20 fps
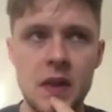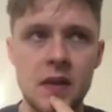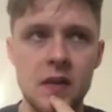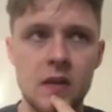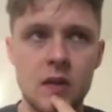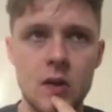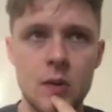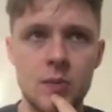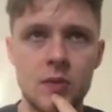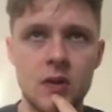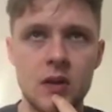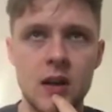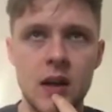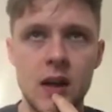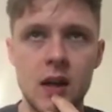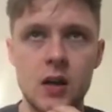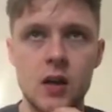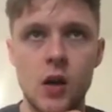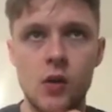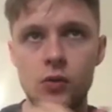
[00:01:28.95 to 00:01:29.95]
in terms of
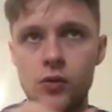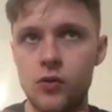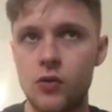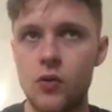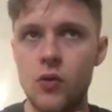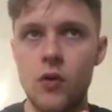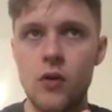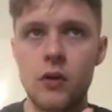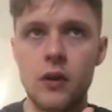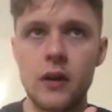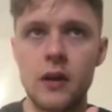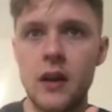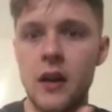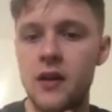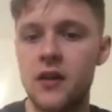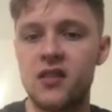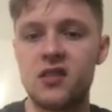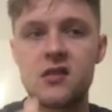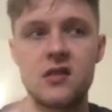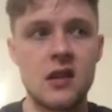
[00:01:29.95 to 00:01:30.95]
their goal scoring
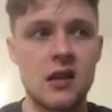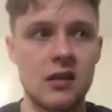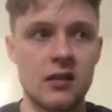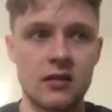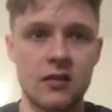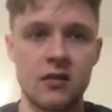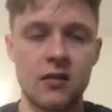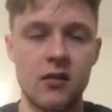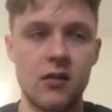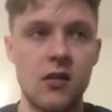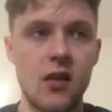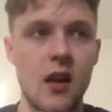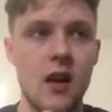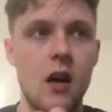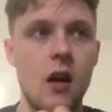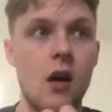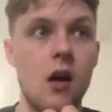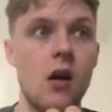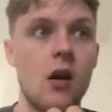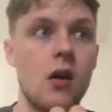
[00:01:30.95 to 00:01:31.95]
and assists, and
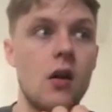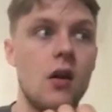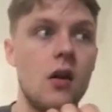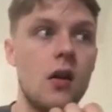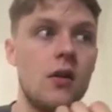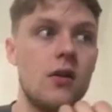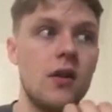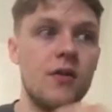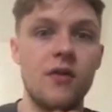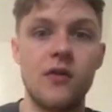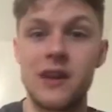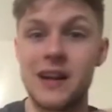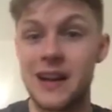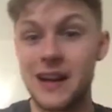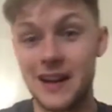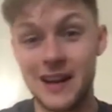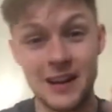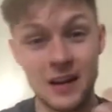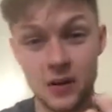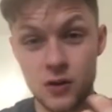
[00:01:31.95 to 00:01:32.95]
they're very
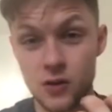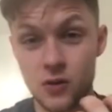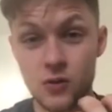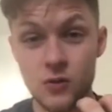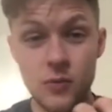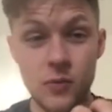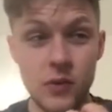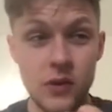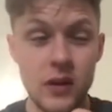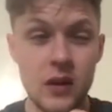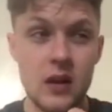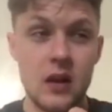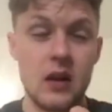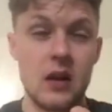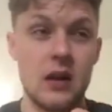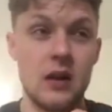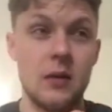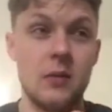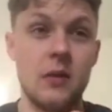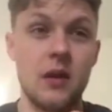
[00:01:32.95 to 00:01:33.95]
clinical.
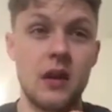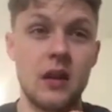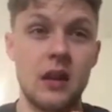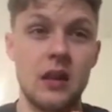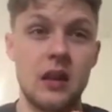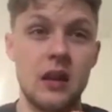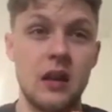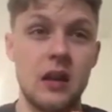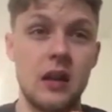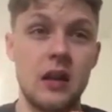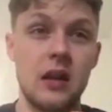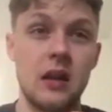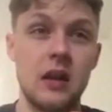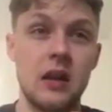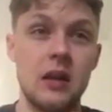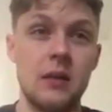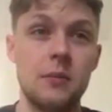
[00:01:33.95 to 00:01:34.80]
And I think